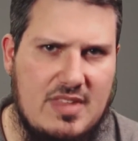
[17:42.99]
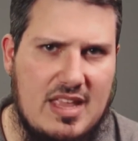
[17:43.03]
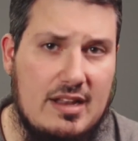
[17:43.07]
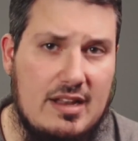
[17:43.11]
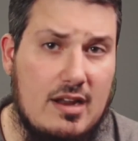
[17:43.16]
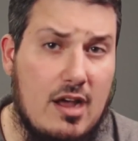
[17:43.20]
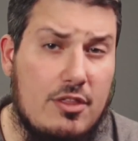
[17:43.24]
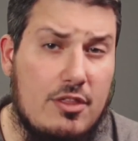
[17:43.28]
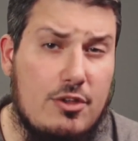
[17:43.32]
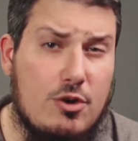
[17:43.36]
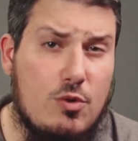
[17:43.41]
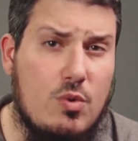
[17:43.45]

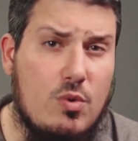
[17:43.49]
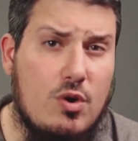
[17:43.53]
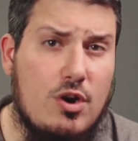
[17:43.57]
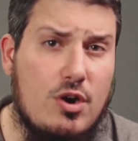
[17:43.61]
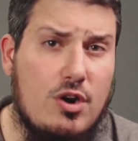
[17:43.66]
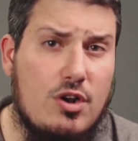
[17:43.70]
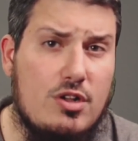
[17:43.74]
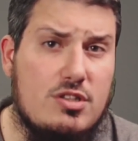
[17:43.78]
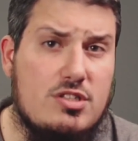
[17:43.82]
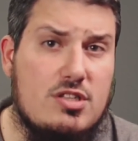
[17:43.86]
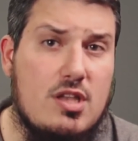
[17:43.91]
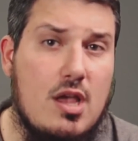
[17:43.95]
In other
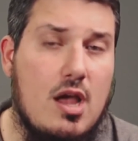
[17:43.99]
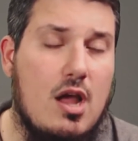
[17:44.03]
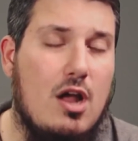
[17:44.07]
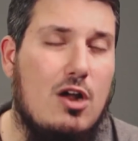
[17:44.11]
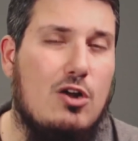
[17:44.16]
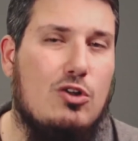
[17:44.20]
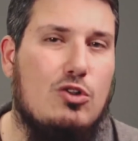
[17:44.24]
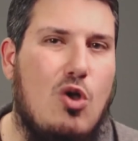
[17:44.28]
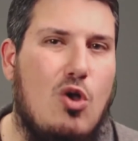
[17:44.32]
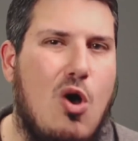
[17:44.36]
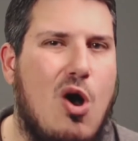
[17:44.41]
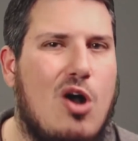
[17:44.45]
words,
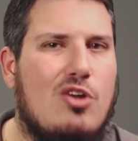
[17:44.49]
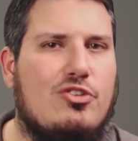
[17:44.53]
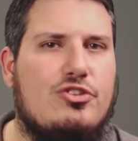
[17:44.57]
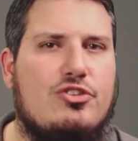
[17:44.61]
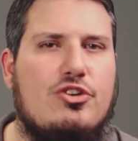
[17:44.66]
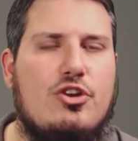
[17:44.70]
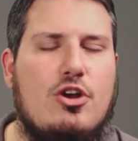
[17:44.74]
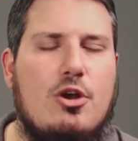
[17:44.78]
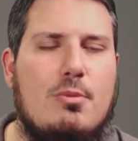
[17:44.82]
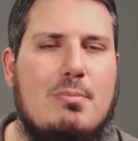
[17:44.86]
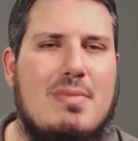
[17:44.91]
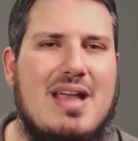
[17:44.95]

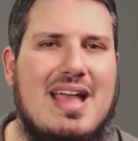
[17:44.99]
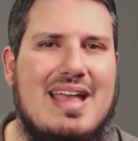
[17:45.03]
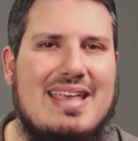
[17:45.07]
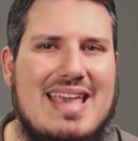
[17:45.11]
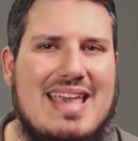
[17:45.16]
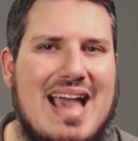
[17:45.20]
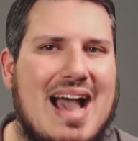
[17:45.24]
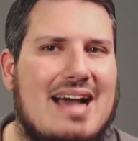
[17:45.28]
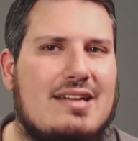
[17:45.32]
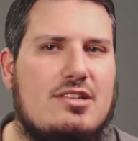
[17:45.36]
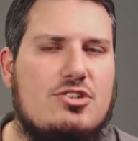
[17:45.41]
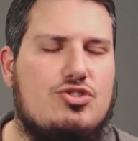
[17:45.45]
long-term
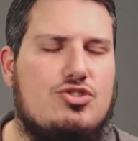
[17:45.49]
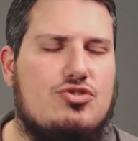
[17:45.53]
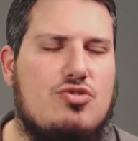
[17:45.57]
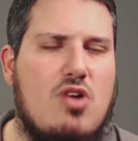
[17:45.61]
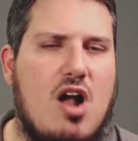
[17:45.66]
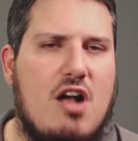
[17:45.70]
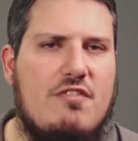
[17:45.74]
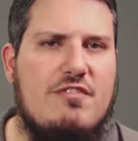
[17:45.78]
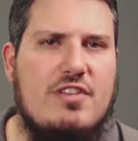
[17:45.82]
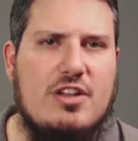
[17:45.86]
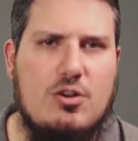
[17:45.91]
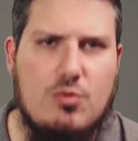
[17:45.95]

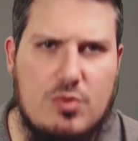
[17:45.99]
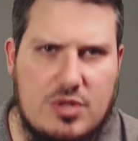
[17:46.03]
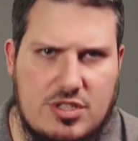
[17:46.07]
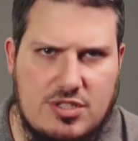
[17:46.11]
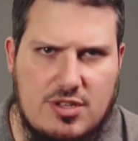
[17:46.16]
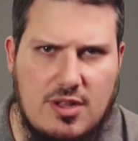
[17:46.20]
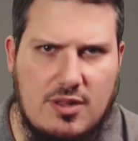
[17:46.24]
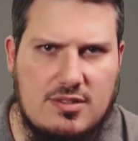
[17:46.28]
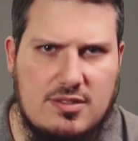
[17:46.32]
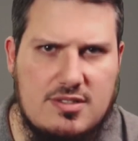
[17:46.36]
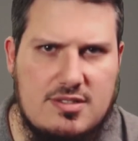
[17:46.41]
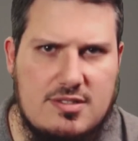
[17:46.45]
catastrophic
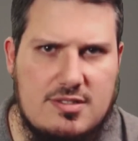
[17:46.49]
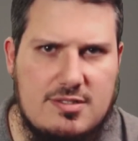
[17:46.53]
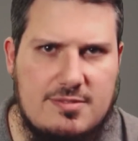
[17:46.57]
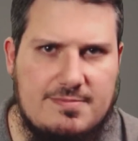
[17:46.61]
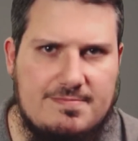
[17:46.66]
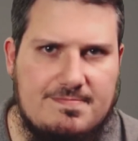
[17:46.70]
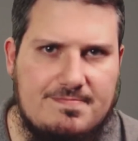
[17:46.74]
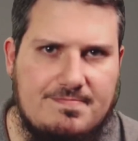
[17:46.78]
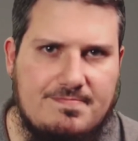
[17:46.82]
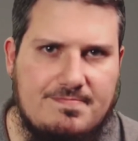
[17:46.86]
results.